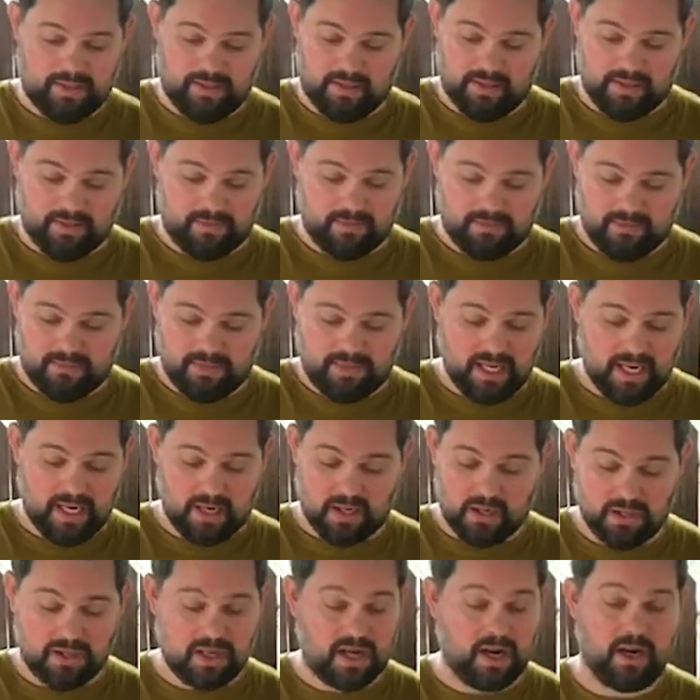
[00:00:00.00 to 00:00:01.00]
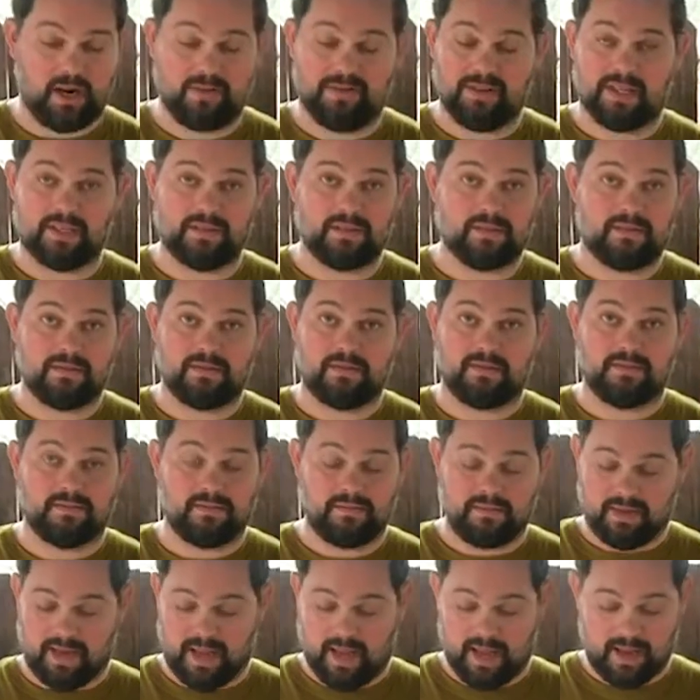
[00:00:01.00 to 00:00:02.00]
um, take good care of it,
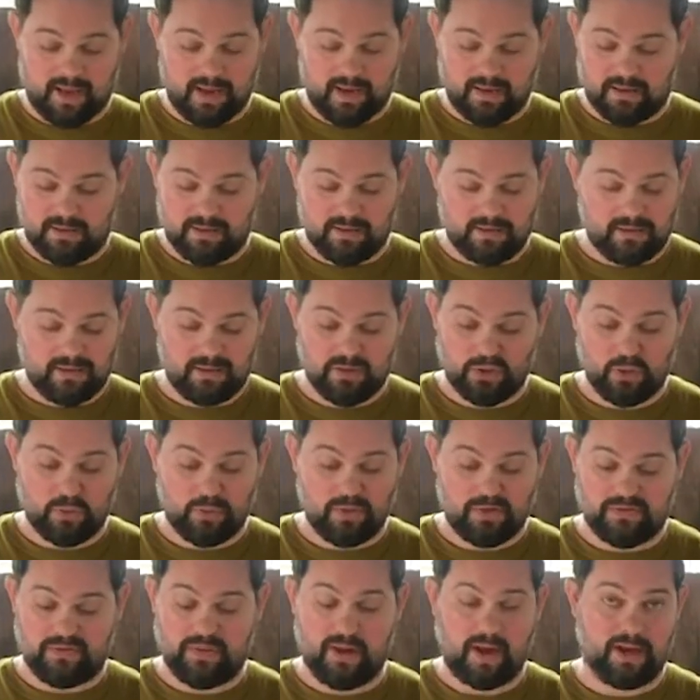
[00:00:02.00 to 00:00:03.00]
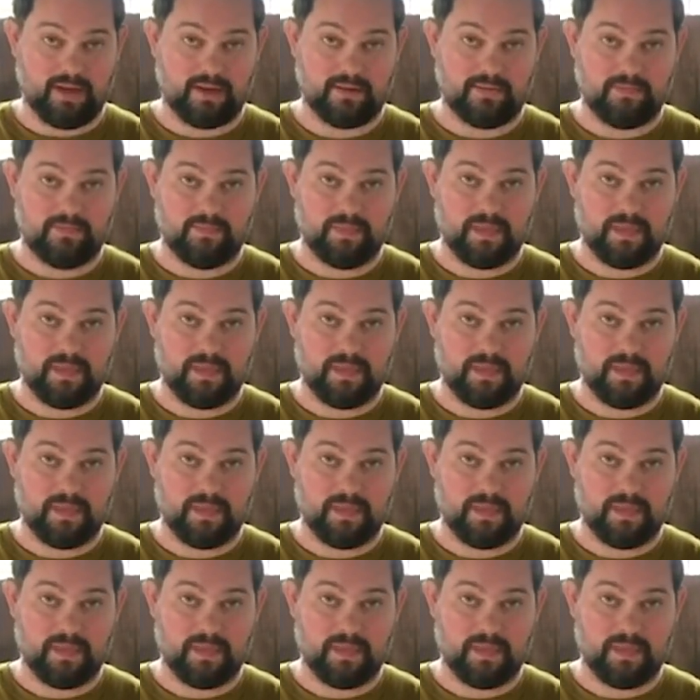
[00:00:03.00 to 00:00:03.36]
and you'll be fine.